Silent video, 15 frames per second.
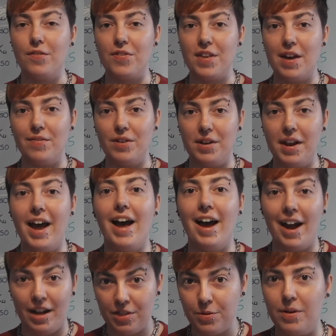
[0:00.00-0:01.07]
7
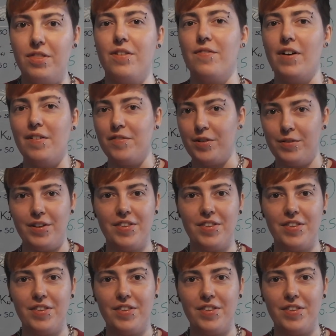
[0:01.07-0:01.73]
at 25 degrees